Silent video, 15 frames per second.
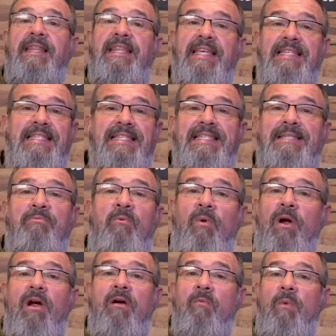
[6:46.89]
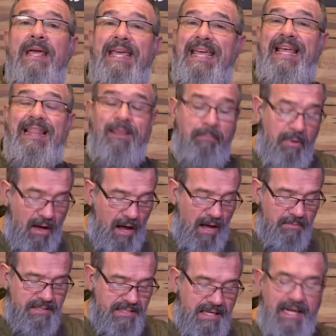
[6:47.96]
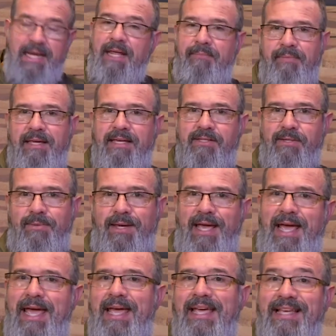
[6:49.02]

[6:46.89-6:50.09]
This is where we get the Palm Sunday piece, okay?